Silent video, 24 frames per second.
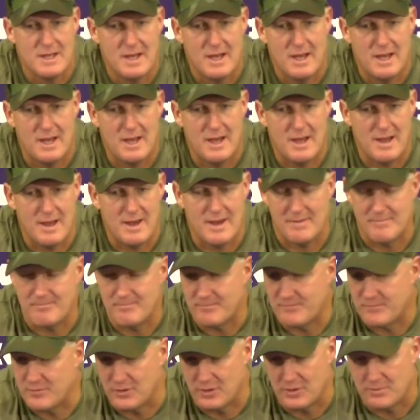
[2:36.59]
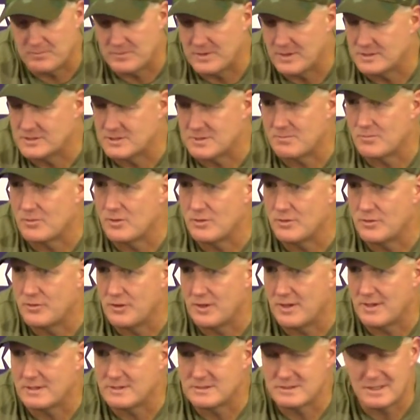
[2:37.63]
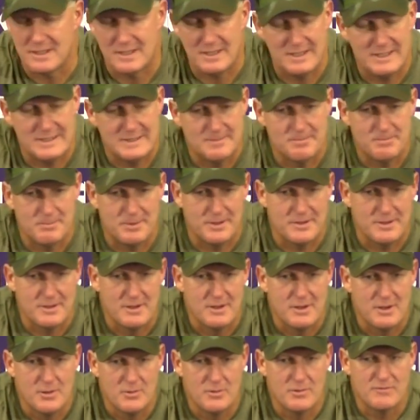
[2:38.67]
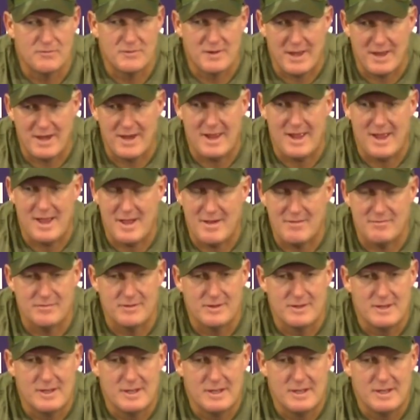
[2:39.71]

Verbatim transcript: Uh, Philip did some good things, um, but we've got to have,